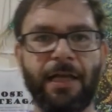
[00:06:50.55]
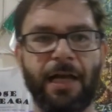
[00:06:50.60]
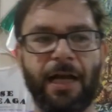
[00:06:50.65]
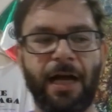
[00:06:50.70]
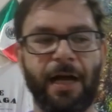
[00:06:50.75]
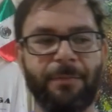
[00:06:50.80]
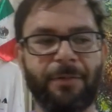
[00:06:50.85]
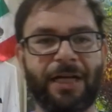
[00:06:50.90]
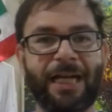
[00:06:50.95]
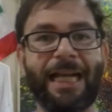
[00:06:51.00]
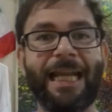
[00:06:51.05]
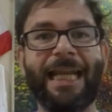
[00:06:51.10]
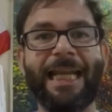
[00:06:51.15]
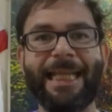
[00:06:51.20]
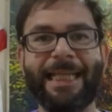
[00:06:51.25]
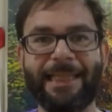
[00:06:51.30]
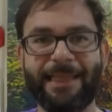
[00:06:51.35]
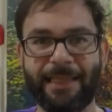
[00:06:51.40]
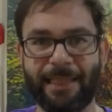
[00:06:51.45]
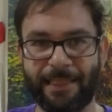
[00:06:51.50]
um,
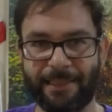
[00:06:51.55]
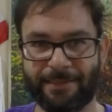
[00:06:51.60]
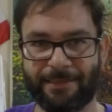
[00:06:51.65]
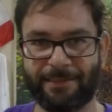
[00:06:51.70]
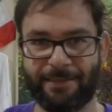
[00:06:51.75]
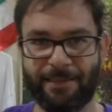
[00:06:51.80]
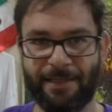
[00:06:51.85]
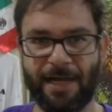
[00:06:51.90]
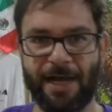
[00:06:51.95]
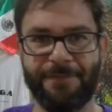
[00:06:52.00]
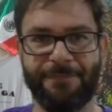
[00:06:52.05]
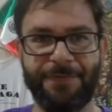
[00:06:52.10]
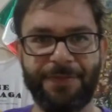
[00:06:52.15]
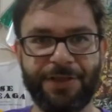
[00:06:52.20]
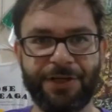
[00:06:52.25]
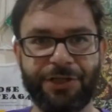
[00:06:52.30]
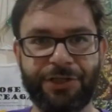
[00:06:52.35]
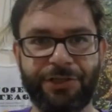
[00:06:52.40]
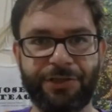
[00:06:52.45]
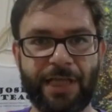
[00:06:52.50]
clean this off
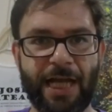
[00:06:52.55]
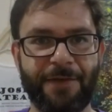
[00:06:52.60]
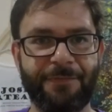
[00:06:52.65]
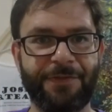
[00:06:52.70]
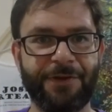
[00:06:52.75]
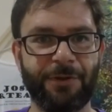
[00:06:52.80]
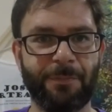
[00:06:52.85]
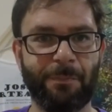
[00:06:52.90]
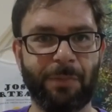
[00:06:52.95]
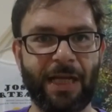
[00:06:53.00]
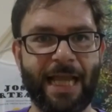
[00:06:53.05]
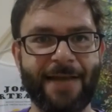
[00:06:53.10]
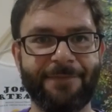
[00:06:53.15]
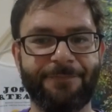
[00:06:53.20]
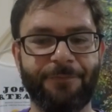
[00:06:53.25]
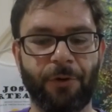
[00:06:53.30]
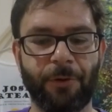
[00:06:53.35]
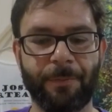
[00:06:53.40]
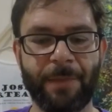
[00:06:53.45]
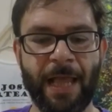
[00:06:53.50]
the off their
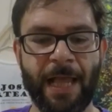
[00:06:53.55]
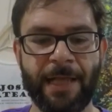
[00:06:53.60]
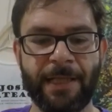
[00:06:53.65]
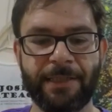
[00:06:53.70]
platform.